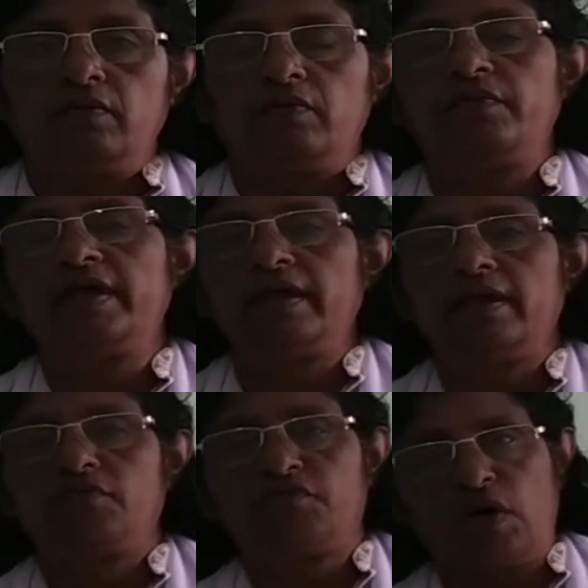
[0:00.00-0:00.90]

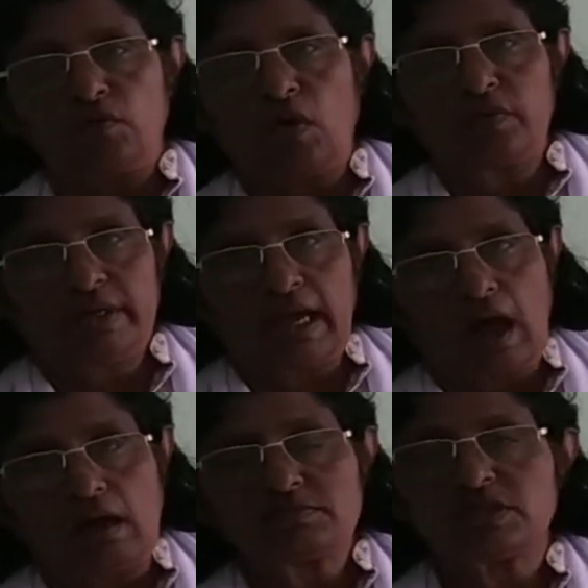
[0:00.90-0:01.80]
They found out the
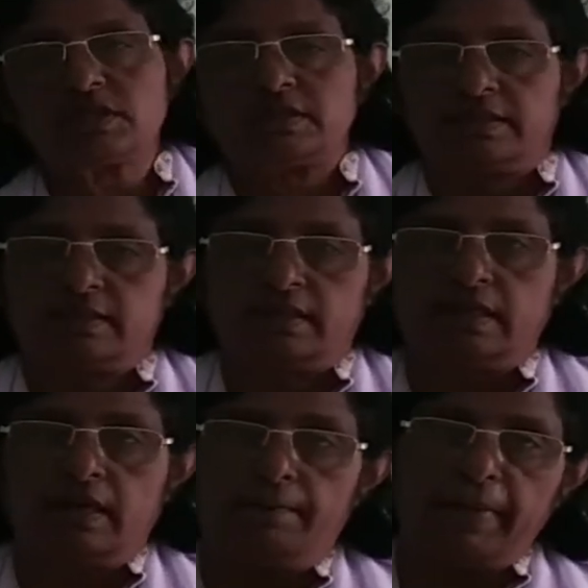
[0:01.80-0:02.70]
arms.
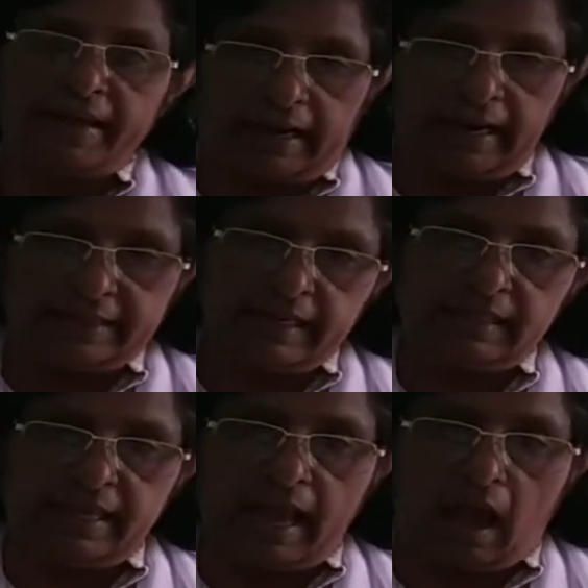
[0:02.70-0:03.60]
By collecting
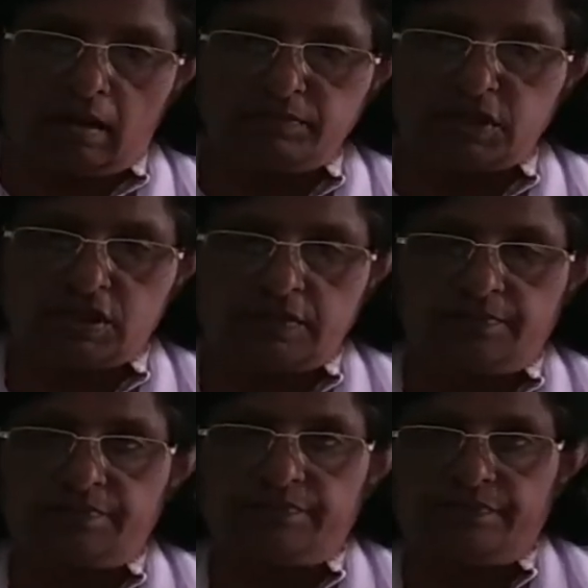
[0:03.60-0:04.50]
the arms,
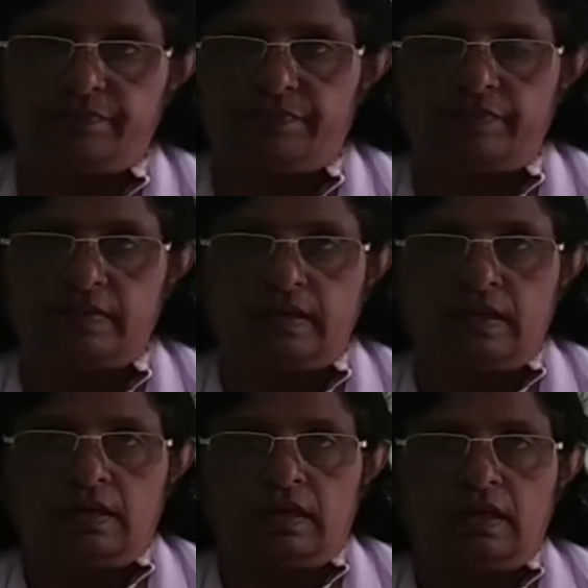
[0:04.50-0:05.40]

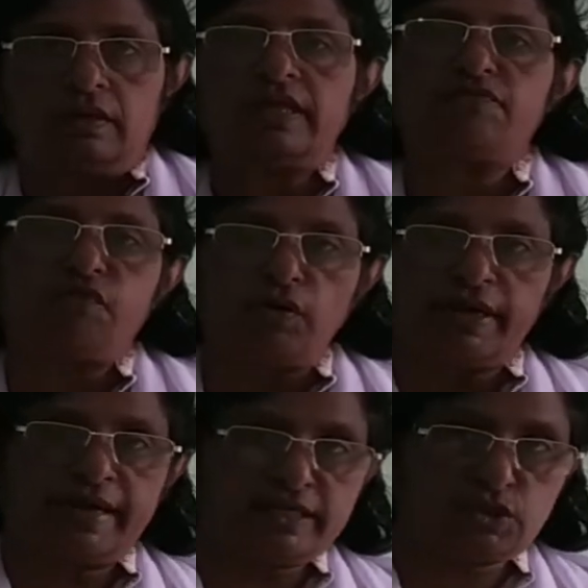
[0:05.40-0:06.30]
they fought
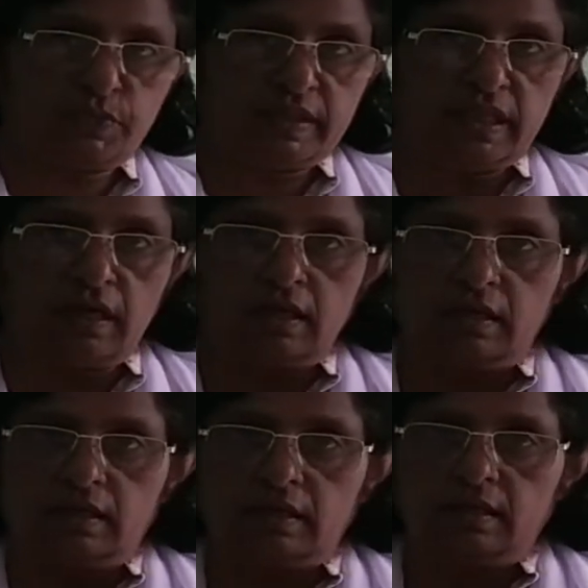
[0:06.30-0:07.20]
against with the
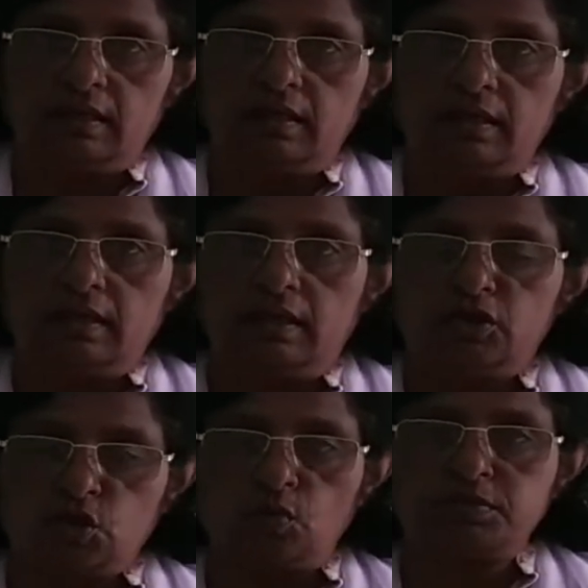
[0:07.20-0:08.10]

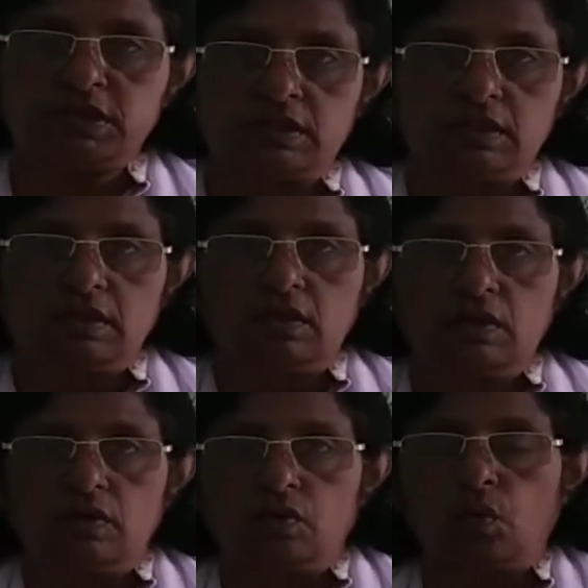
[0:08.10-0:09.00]
troops
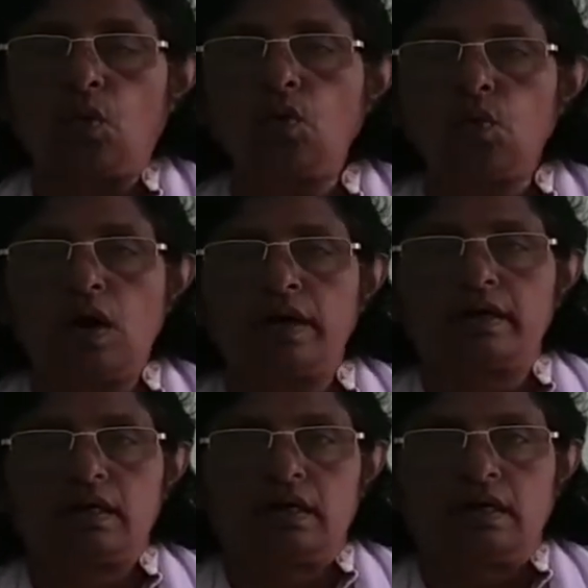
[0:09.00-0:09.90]
who
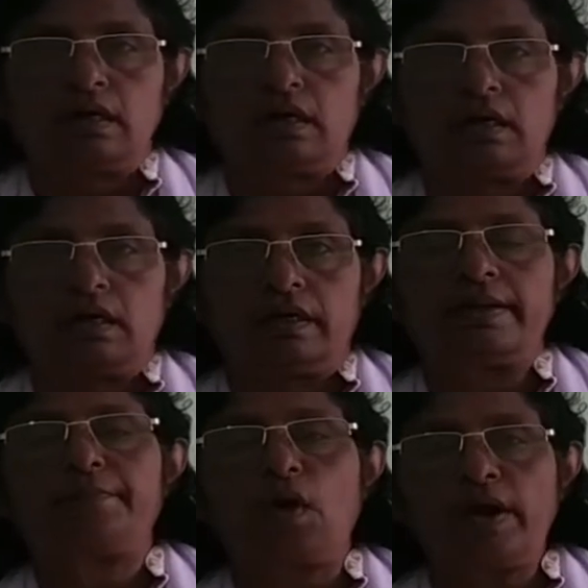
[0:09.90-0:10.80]
were
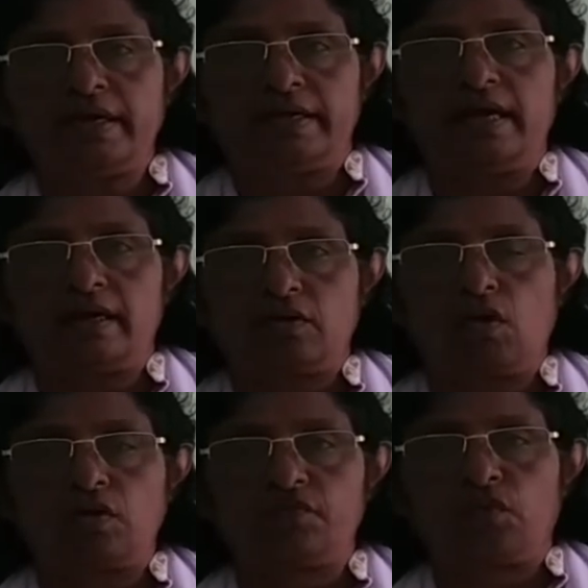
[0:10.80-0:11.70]
deployed there
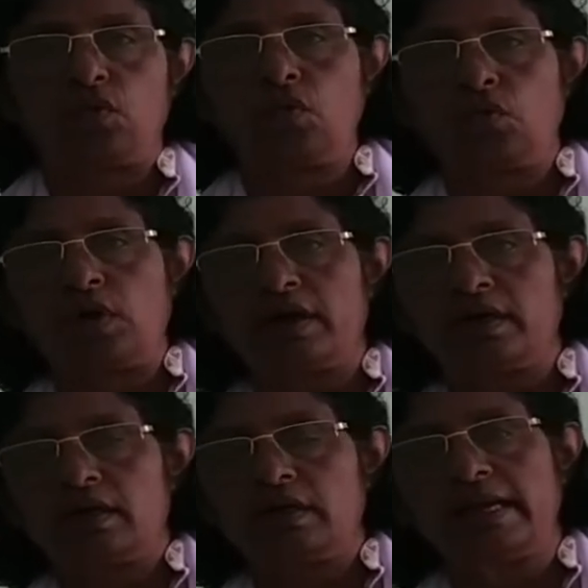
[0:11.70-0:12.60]
or who were
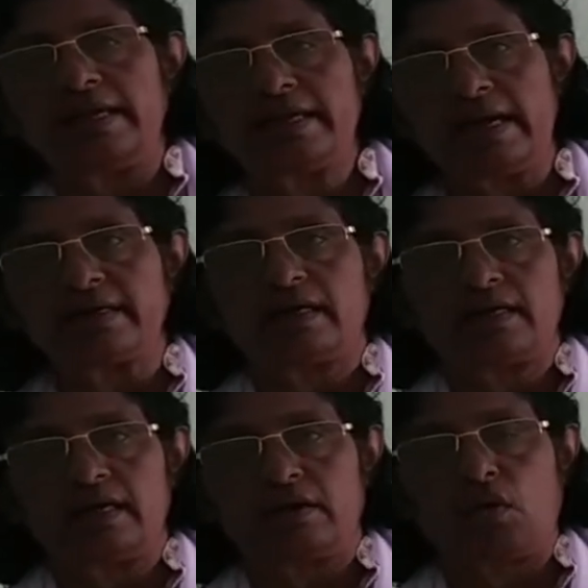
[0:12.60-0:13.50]
delegated
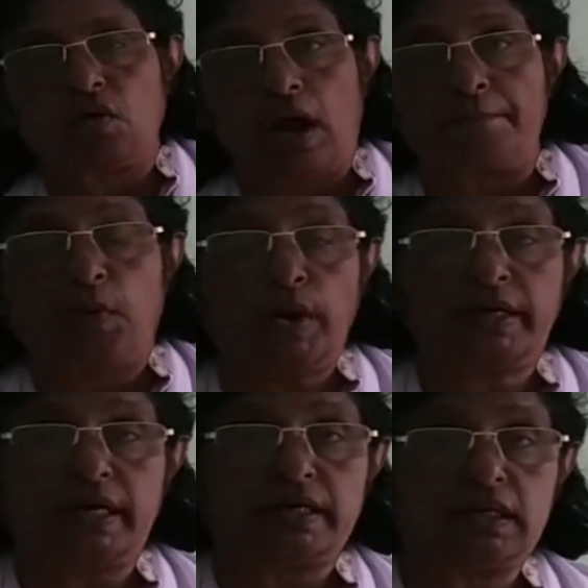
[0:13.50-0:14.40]
there or
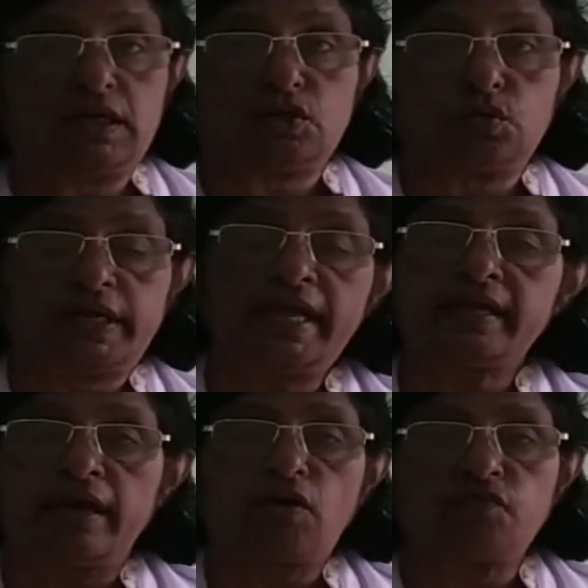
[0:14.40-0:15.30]
appointed there to take
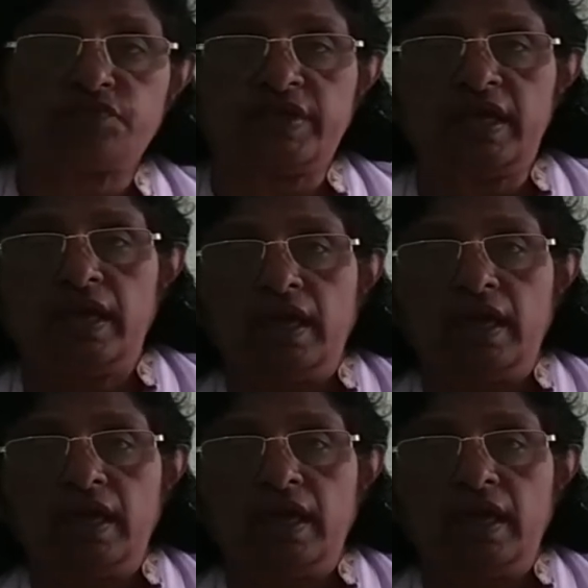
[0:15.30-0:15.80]
care of the